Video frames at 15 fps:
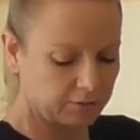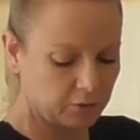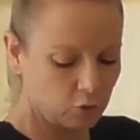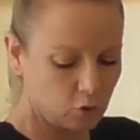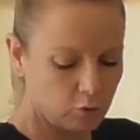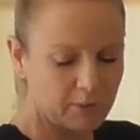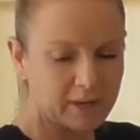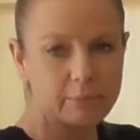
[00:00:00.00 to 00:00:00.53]

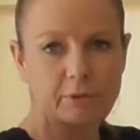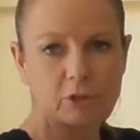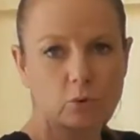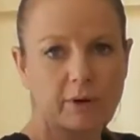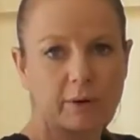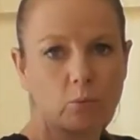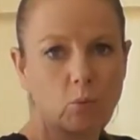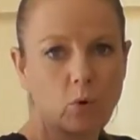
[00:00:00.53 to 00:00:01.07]
Normally
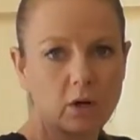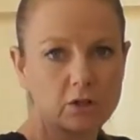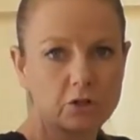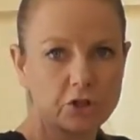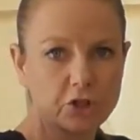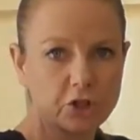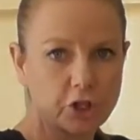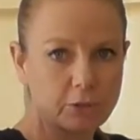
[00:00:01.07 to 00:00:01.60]
between 1
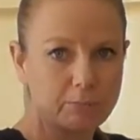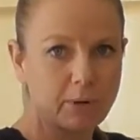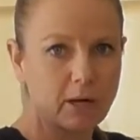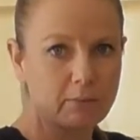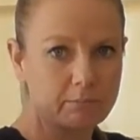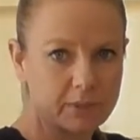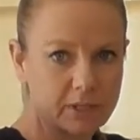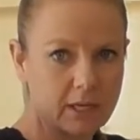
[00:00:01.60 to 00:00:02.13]
to 2
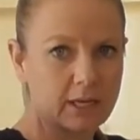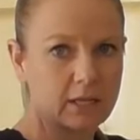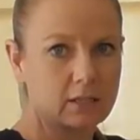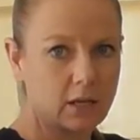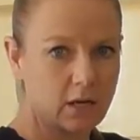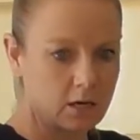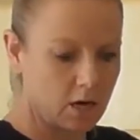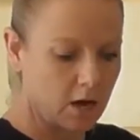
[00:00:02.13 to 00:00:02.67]
pumps is
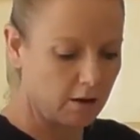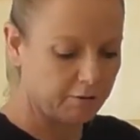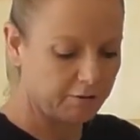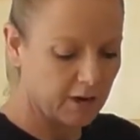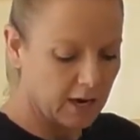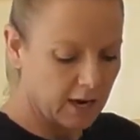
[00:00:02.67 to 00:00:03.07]
enough,